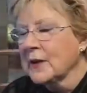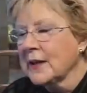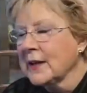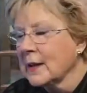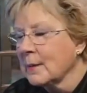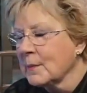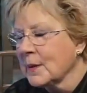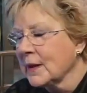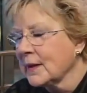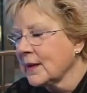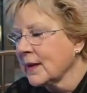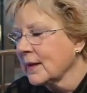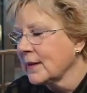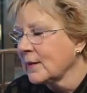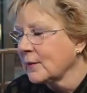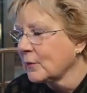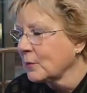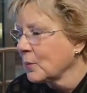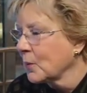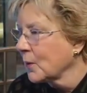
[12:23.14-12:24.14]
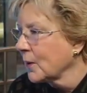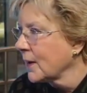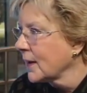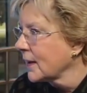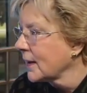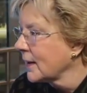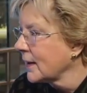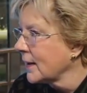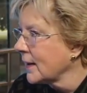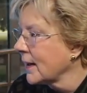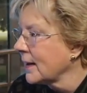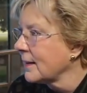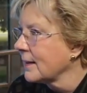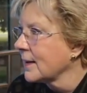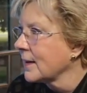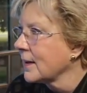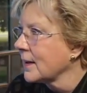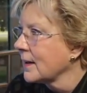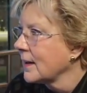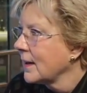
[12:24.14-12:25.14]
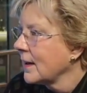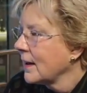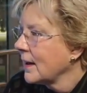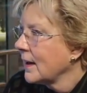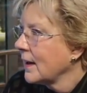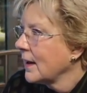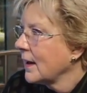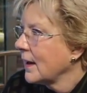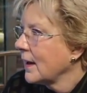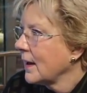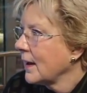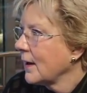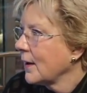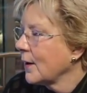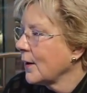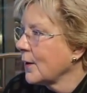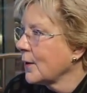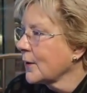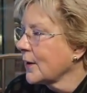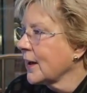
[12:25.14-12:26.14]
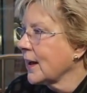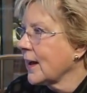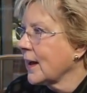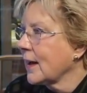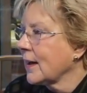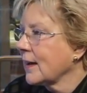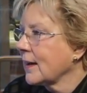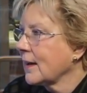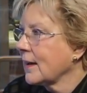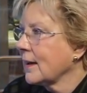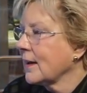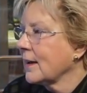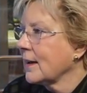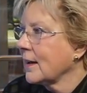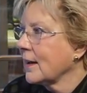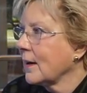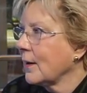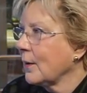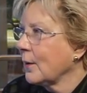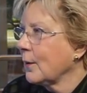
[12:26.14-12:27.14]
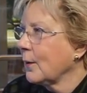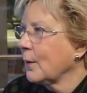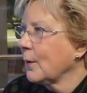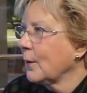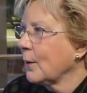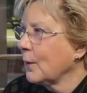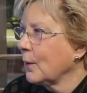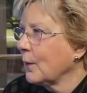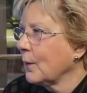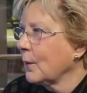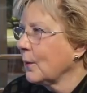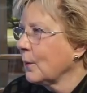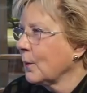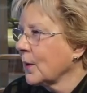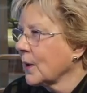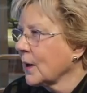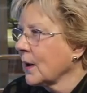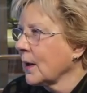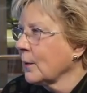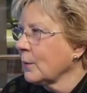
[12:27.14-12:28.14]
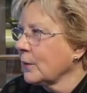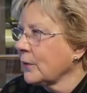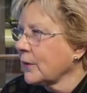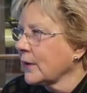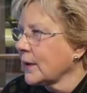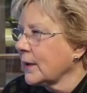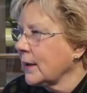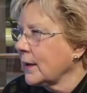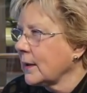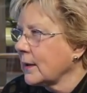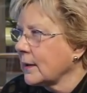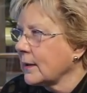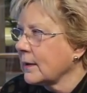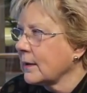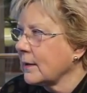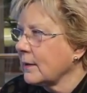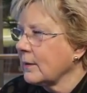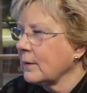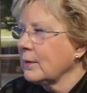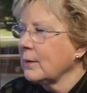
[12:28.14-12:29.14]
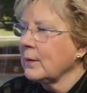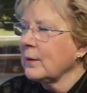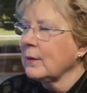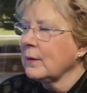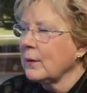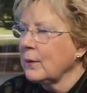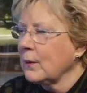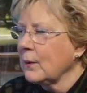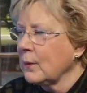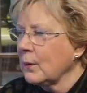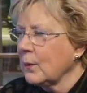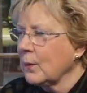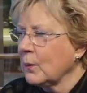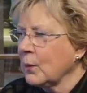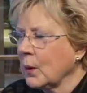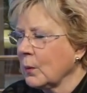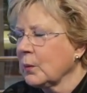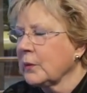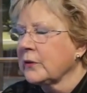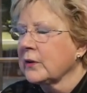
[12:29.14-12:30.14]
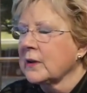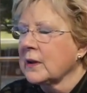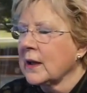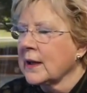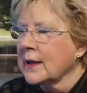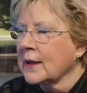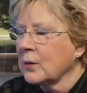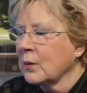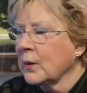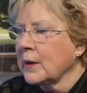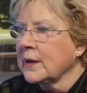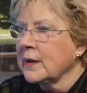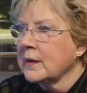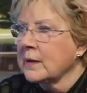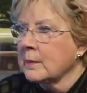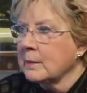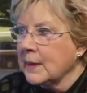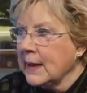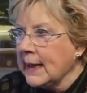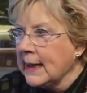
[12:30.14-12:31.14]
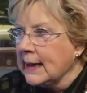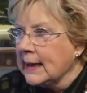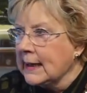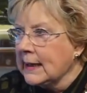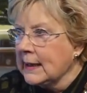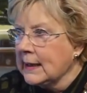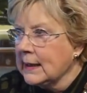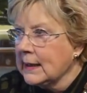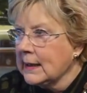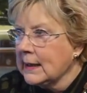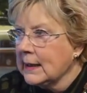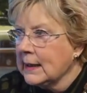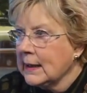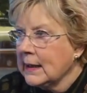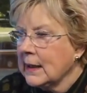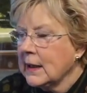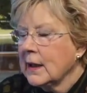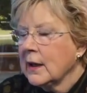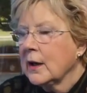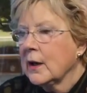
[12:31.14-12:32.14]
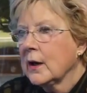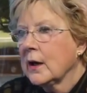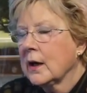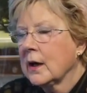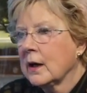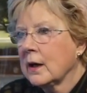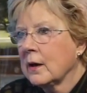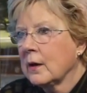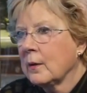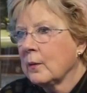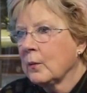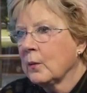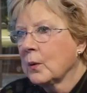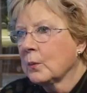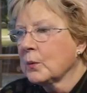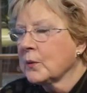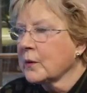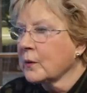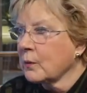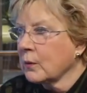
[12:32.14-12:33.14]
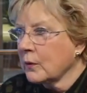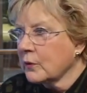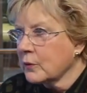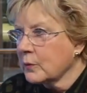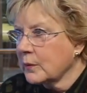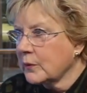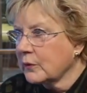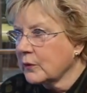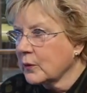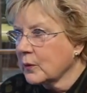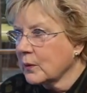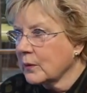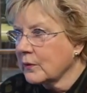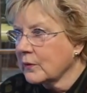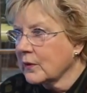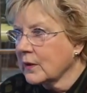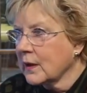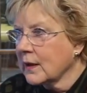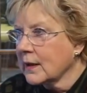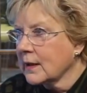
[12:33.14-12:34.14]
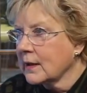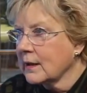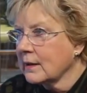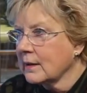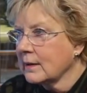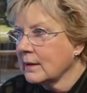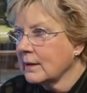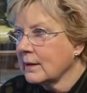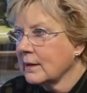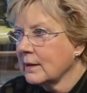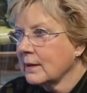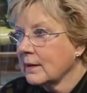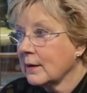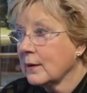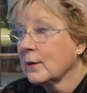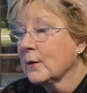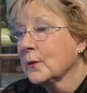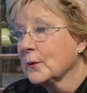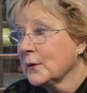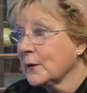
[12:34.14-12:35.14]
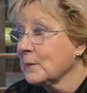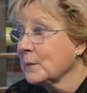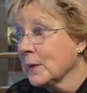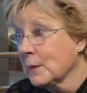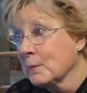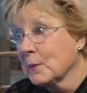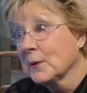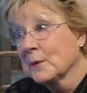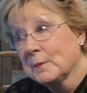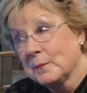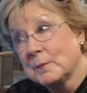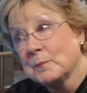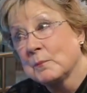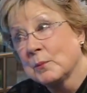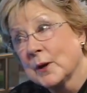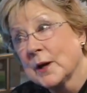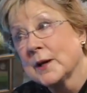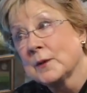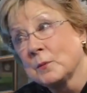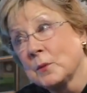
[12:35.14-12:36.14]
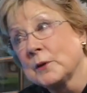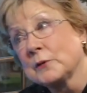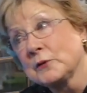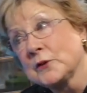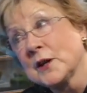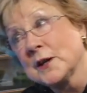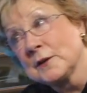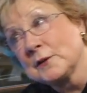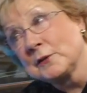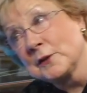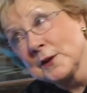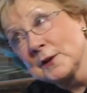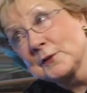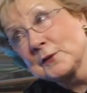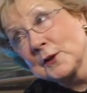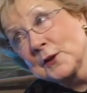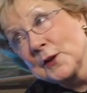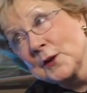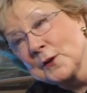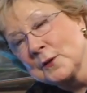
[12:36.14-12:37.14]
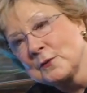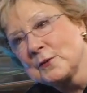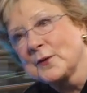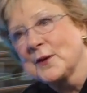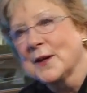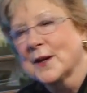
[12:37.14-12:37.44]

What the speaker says: thinking about that this morning, and I thought, okay, when I was a kid, what was it like going to the bank? What were the grocery stores like? Oh, you remember bread was 10 cents a loaf?